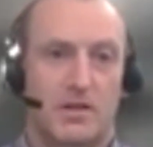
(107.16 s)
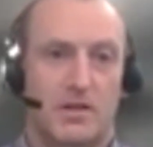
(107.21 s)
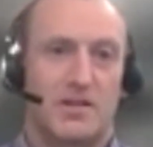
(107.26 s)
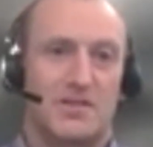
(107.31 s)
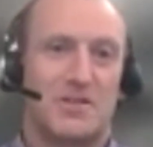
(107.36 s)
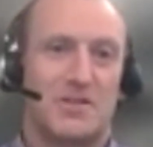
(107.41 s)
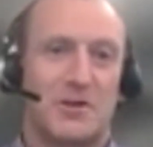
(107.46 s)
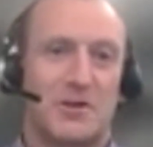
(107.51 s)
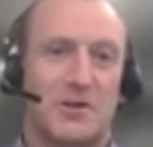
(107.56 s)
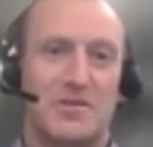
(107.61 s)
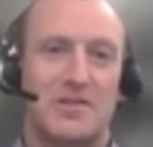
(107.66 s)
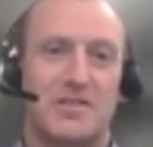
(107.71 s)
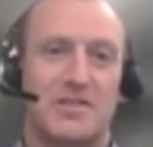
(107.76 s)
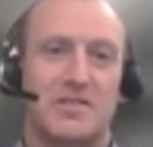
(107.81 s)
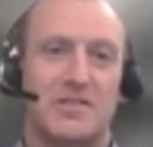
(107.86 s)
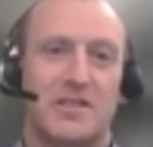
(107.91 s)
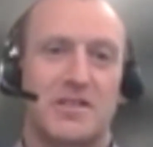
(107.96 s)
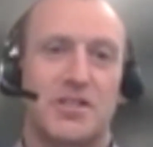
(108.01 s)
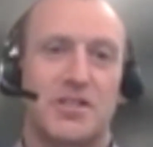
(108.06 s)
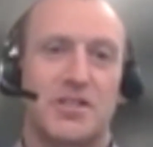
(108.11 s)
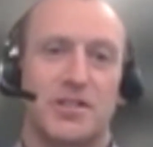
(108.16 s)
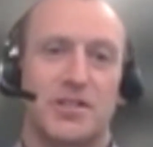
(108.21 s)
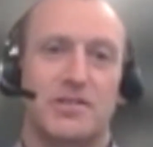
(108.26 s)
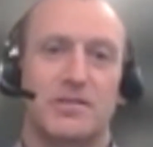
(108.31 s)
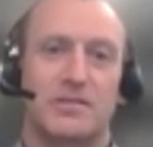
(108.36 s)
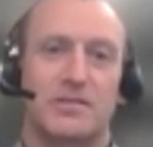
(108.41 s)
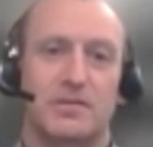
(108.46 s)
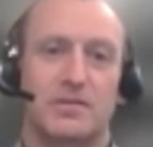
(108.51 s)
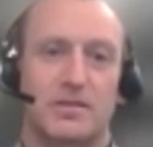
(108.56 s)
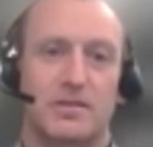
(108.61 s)
So in this session,
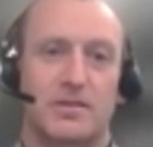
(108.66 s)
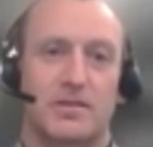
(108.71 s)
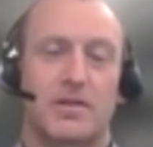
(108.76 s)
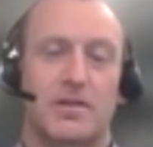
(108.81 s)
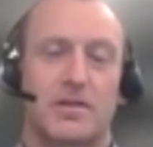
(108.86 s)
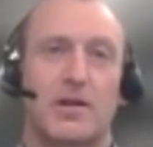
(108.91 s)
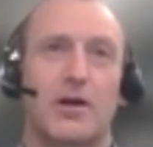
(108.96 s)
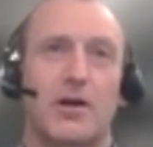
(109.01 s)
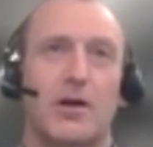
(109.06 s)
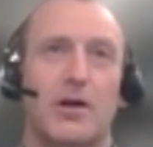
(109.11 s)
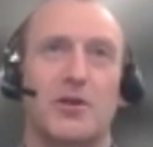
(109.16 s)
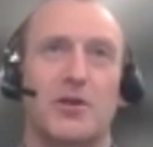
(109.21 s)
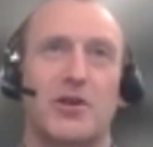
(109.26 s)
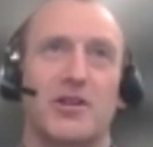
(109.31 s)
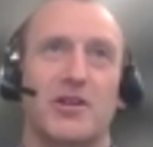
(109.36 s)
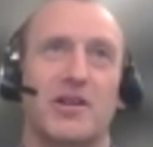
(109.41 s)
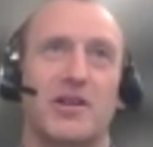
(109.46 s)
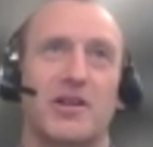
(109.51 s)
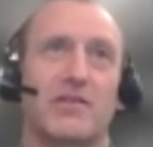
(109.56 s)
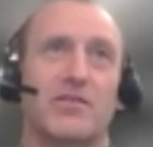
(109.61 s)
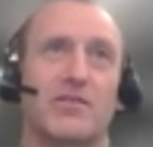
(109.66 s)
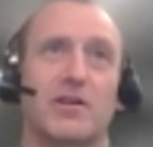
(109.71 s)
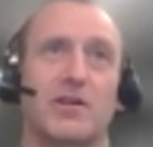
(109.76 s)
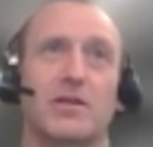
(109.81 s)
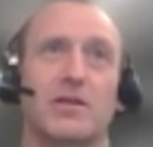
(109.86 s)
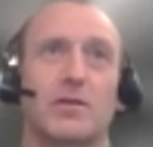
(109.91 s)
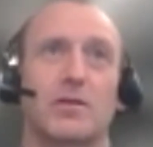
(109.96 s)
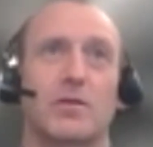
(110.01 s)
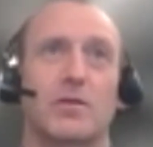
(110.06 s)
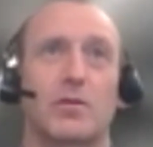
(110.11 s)
I'm going to cover
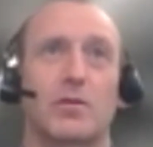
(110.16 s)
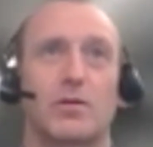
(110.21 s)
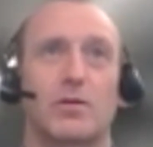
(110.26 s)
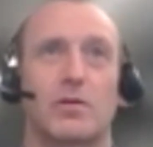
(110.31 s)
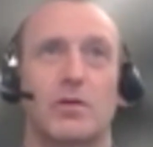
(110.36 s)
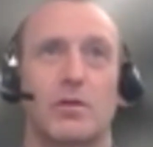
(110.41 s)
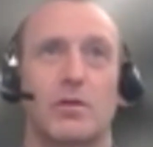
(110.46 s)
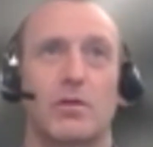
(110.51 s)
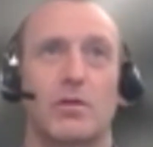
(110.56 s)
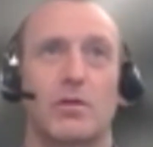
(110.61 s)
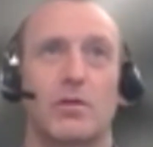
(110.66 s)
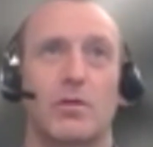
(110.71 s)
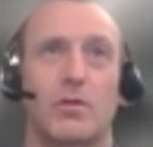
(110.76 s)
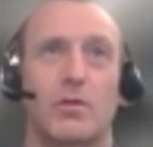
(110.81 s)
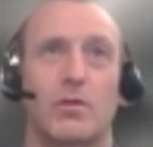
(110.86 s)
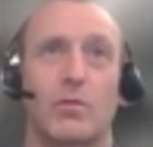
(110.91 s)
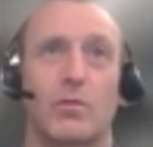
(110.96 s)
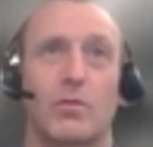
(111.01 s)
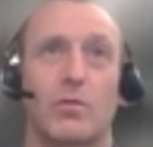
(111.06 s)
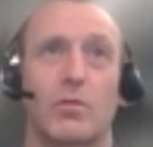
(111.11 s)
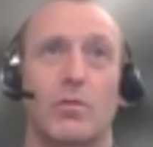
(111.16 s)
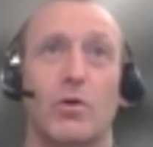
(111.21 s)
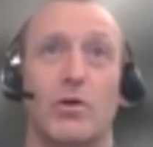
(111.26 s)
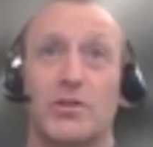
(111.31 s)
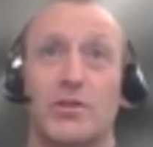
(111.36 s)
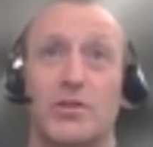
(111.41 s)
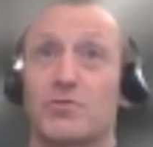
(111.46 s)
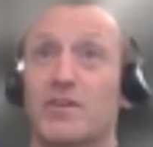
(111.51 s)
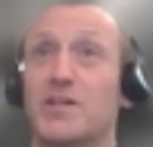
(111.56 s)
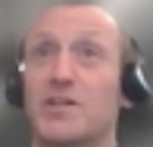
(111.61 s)
what
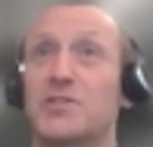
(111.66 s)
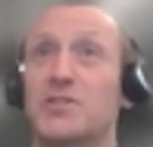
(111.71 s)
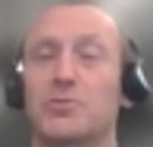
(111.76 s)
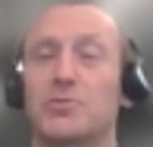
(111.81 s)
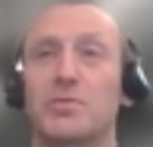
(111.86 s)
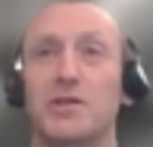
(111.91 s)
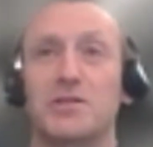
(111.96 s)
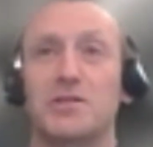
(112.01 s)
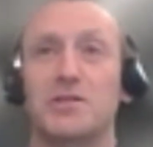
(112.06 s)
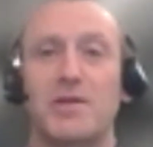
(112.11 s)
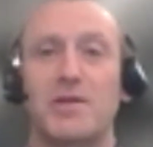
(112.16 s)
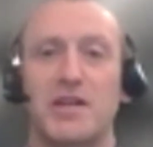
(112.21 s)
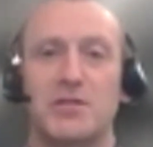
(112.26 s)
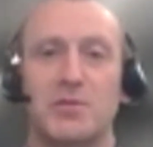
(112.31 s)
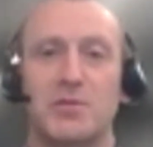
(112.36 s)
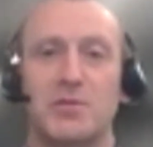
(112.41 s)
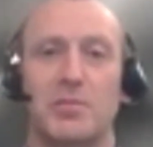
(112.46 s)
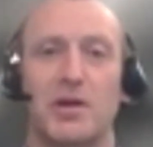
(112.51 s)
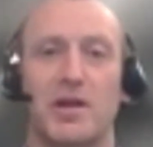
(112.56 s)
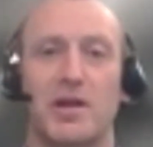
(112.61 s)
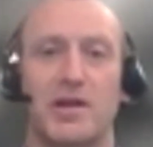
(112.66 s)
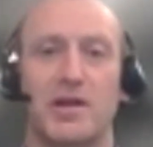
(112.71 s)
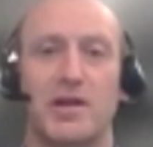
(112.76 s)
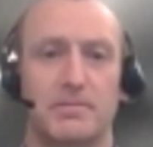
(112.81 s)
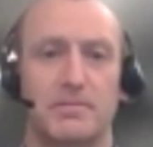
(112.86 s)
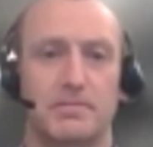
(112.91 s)
is a Regional Pest Management Plan.